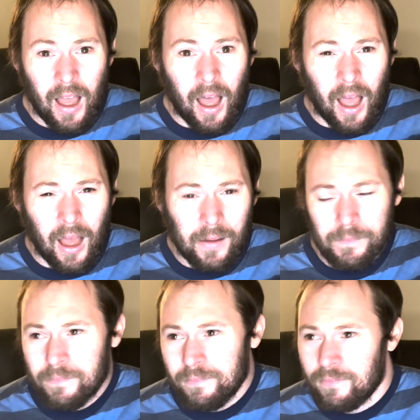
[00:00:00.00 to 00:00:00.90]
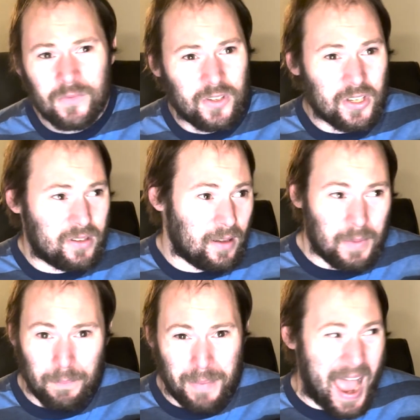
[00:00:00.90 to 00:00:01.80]
Bad
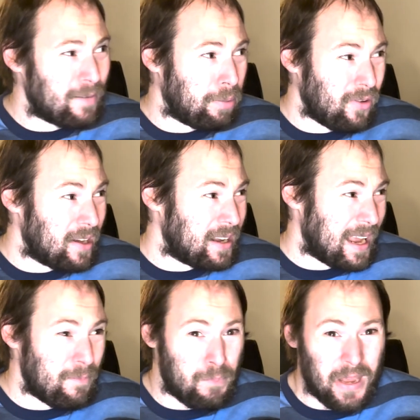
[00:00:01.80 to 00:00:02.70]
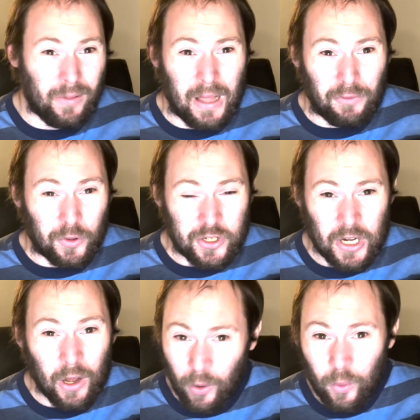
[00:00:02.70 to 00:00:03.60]
Blood, a B-level
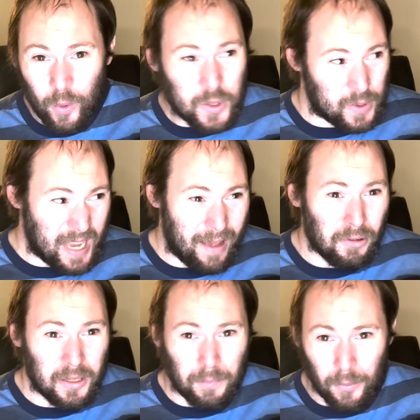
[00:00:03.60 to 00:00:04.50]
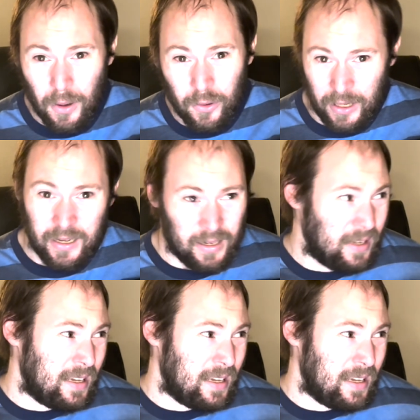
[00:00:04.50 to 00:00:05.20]
show, which was heavily promoted,